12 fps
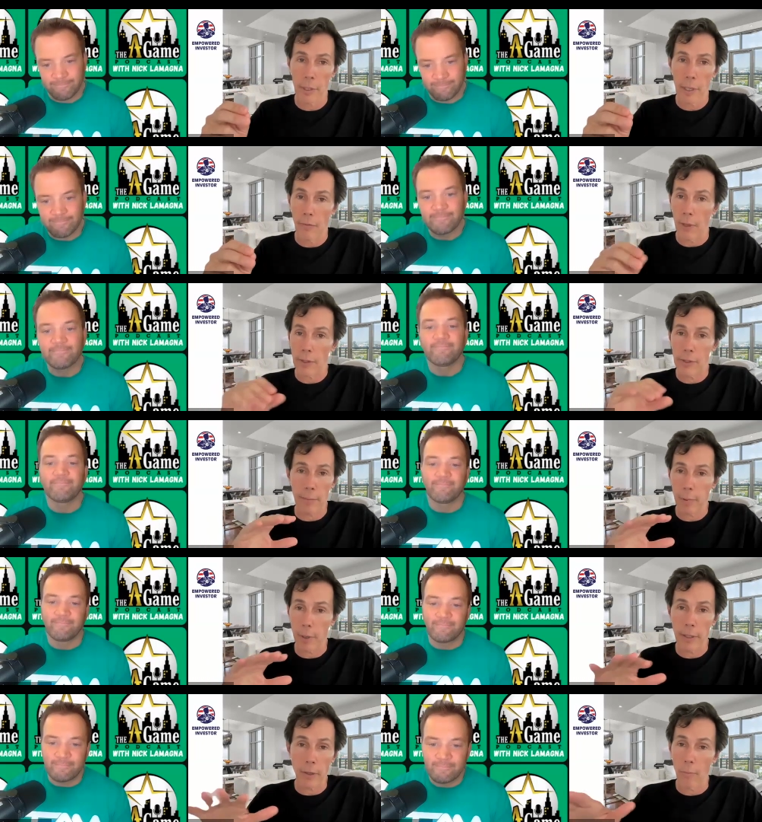Speaker 1: They
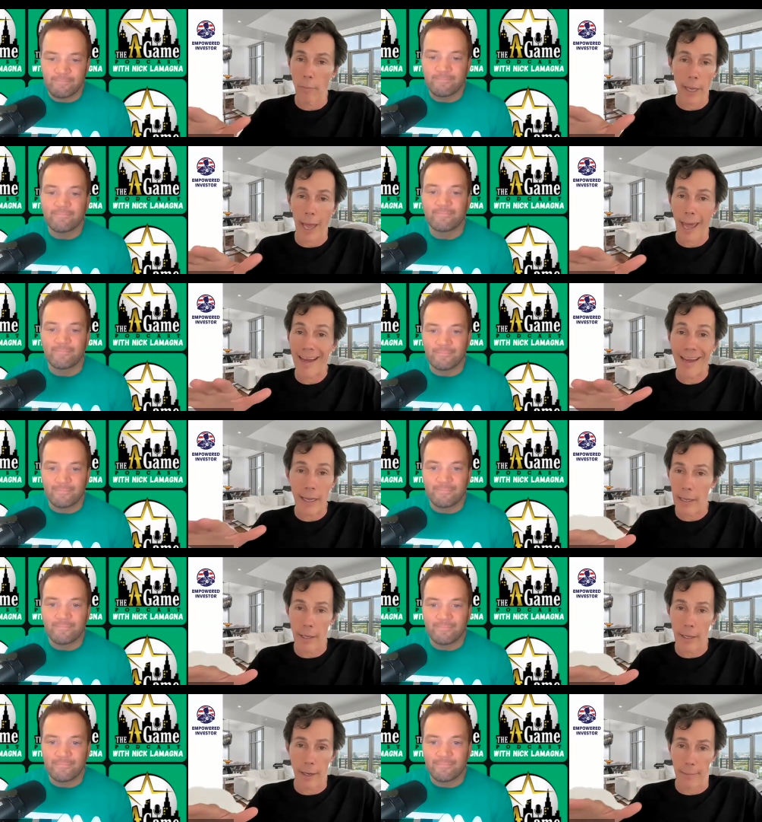simply don't make any
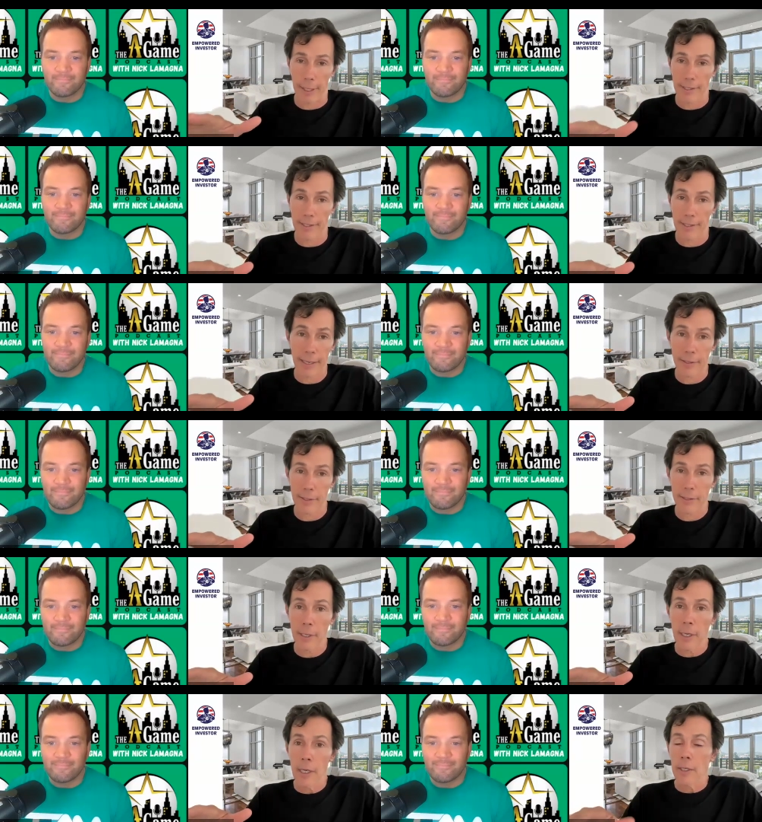economic sense.
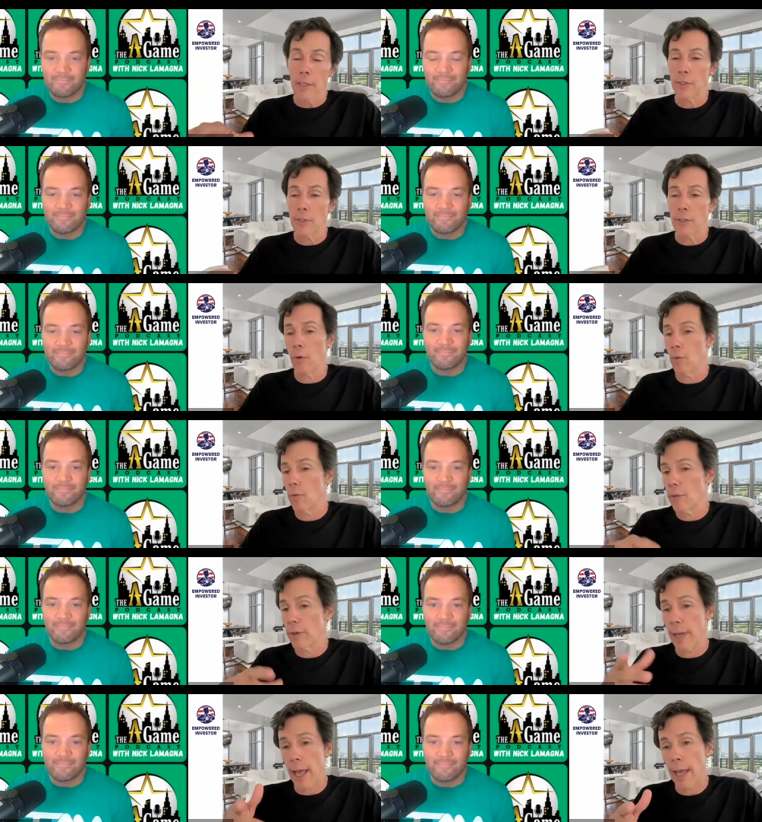So the
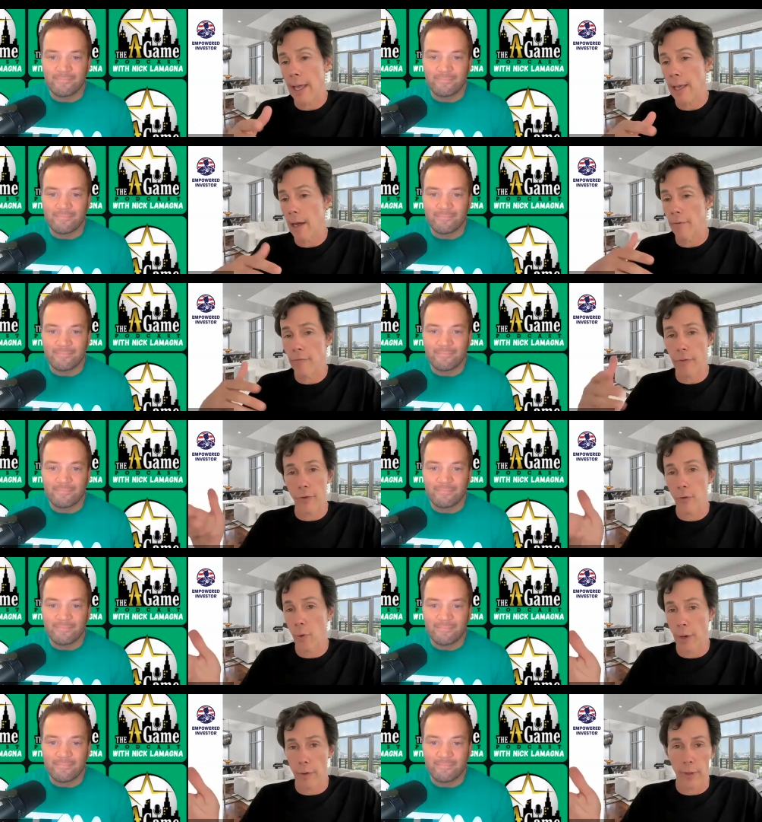day of the
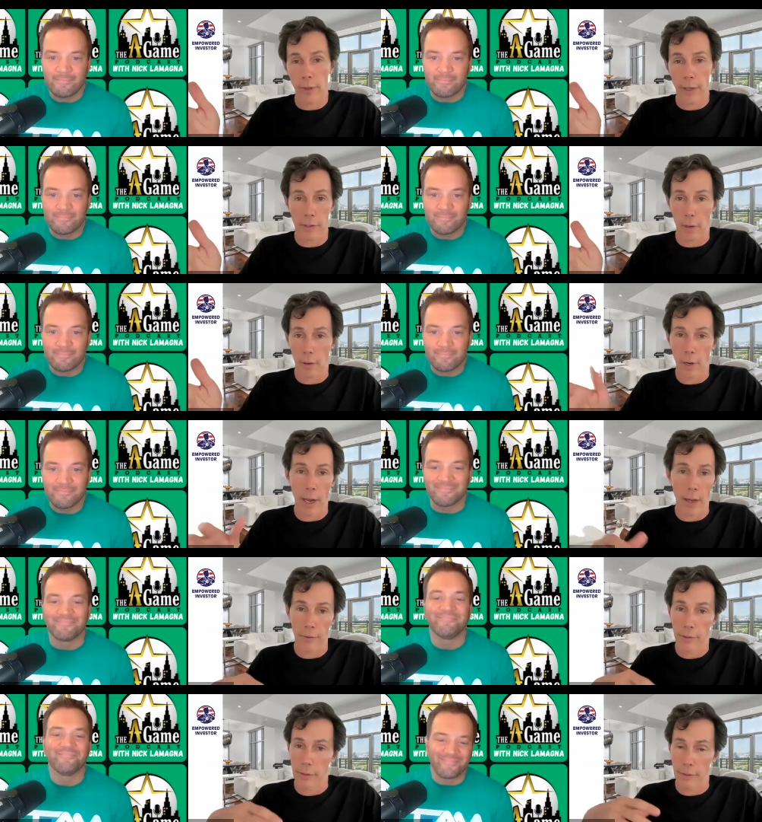$200,000
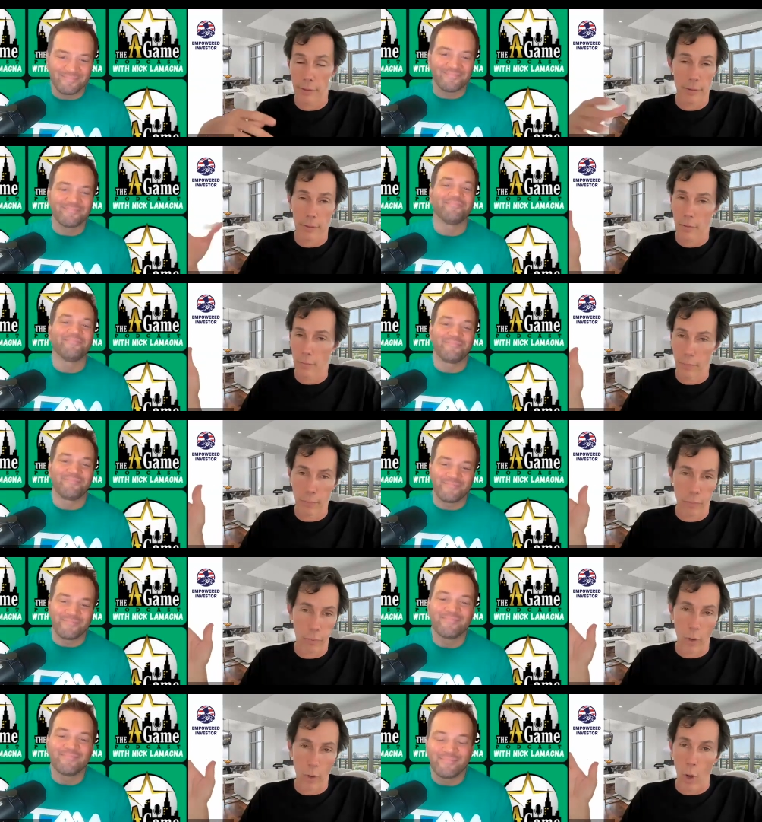house is just
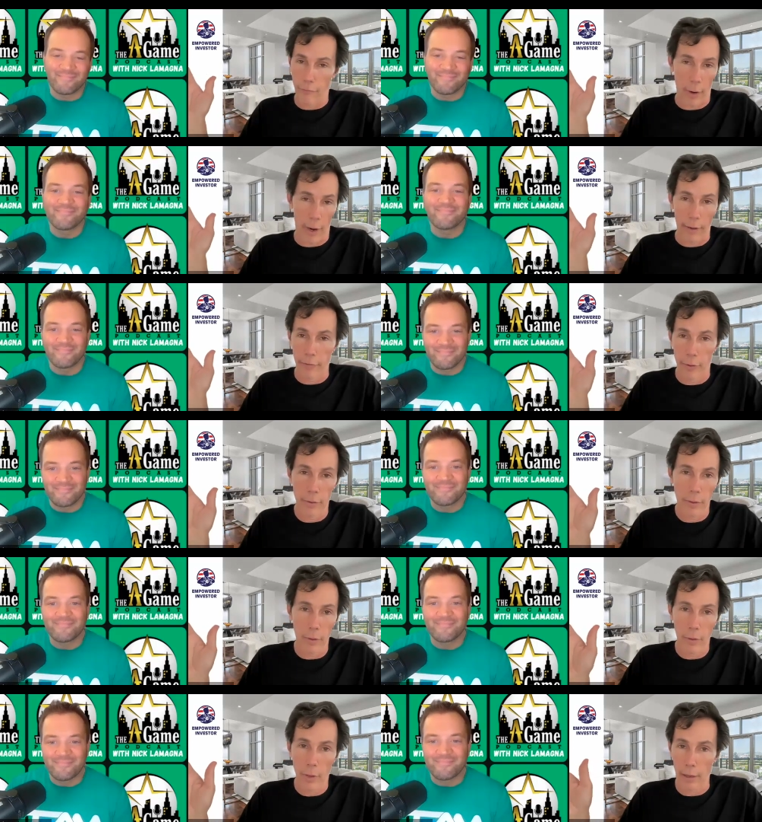gone forever.
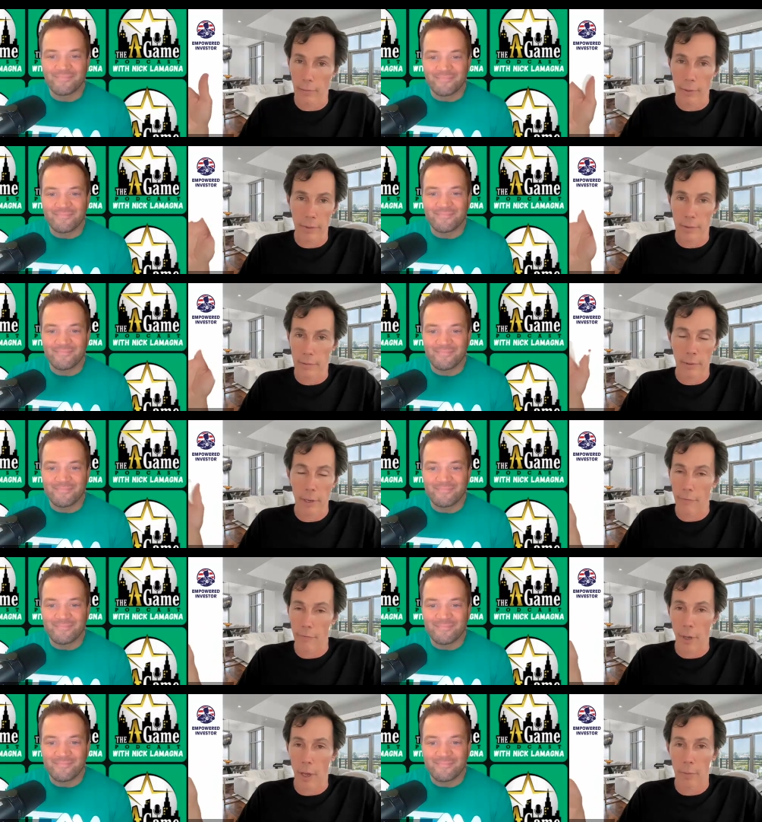Okay. It's
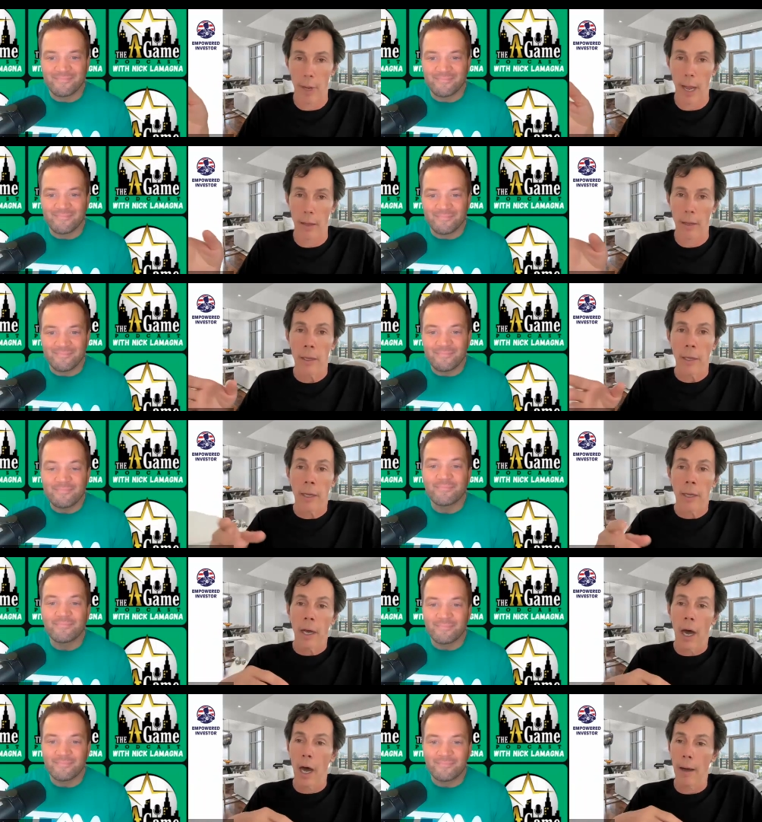never coming back.
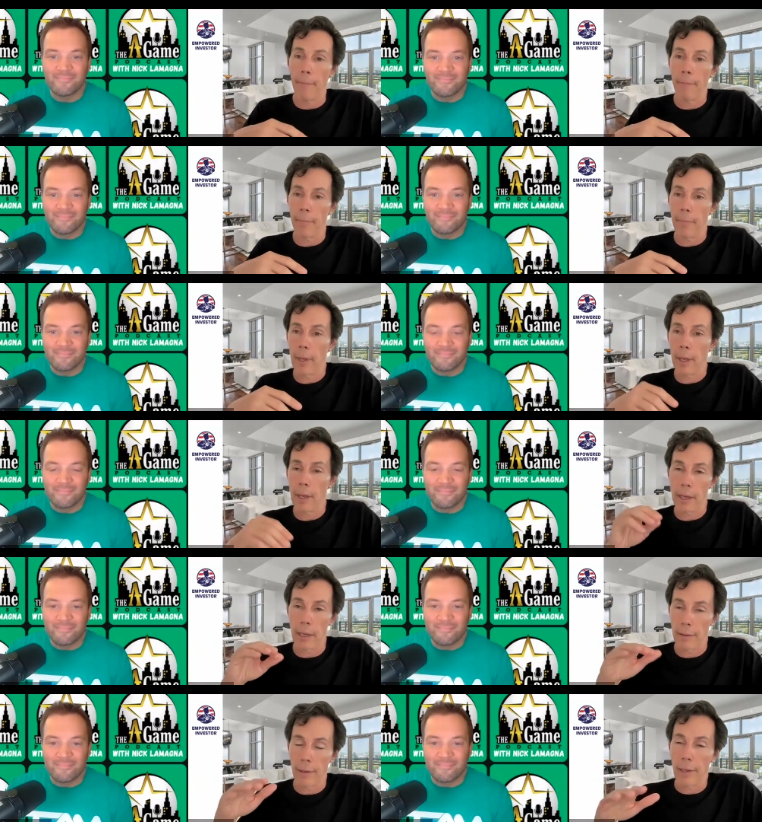
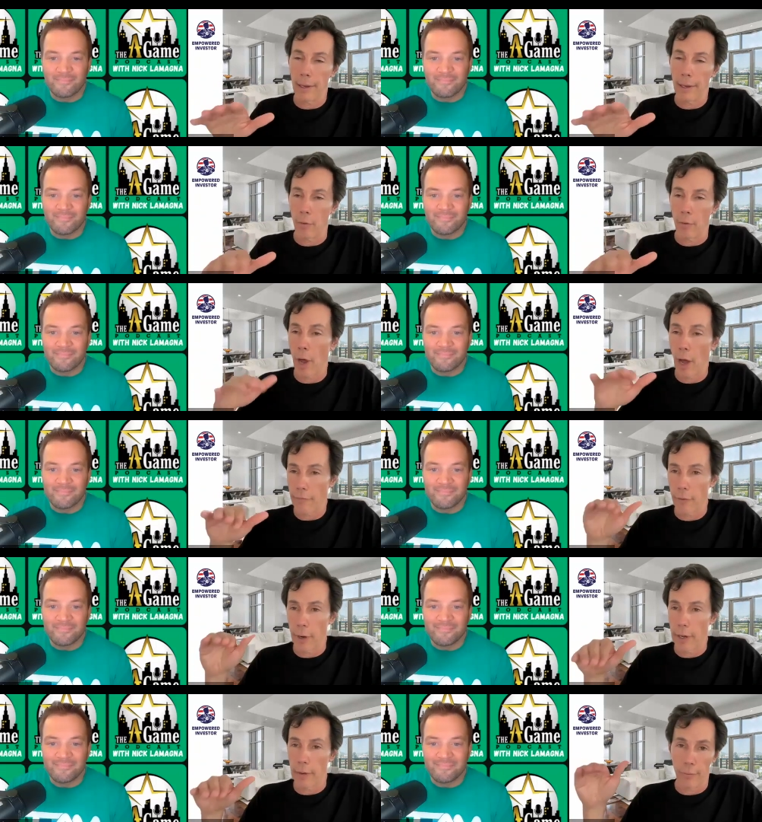You know, not for
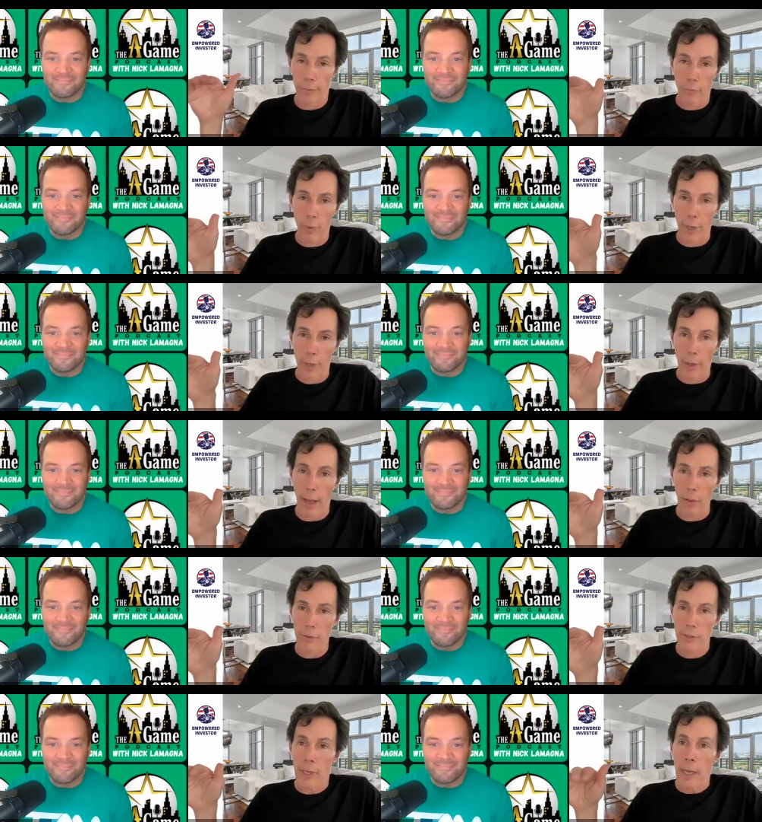any real house